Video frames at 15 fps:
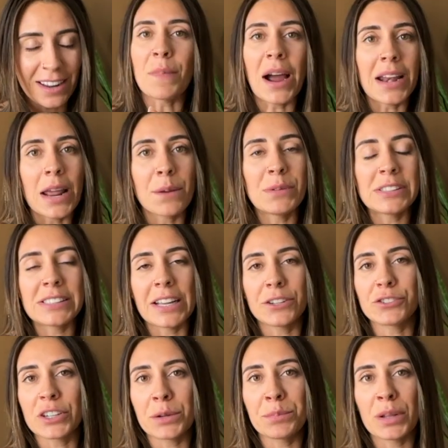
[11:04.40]
My name is
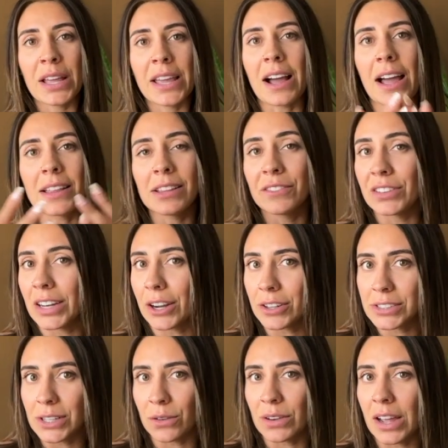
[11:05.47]
Andrea Blake. I live in
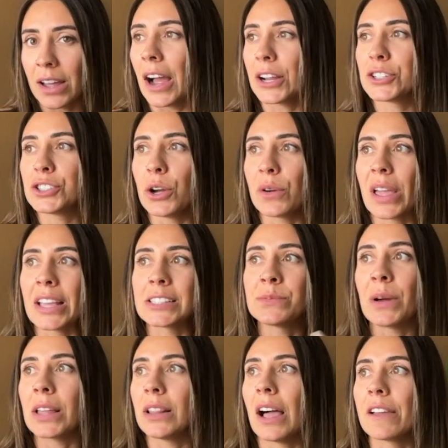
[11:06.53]
Arizona. I showcase
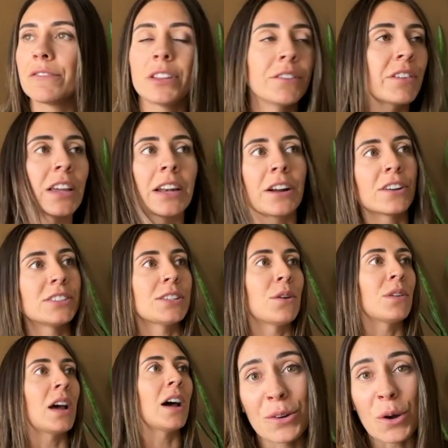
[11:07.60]
my life living in
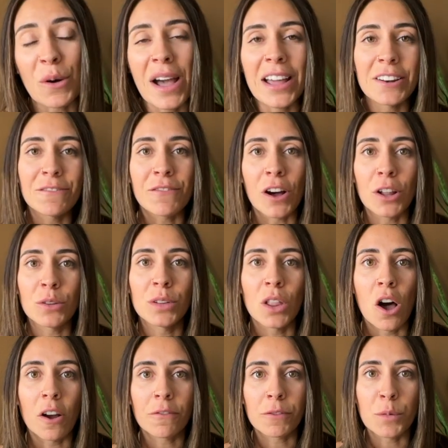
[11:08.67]
Arizona. Go ahead and follow
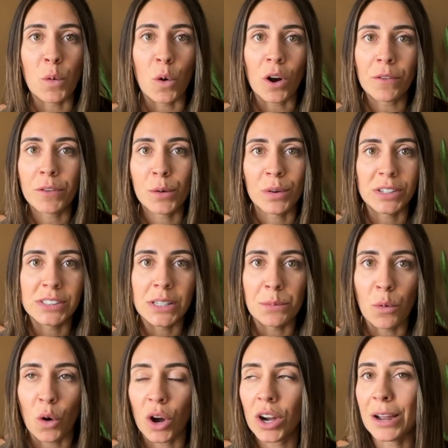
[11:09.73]
along for more if you want to see
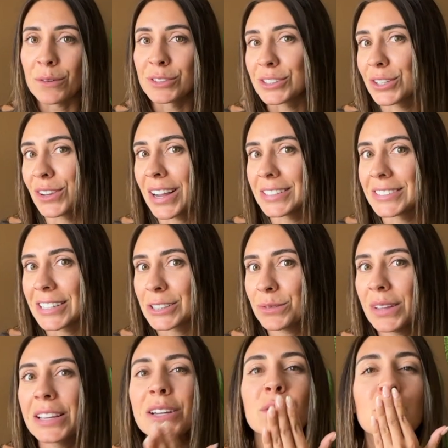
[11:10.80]
more. I will see you guys next week.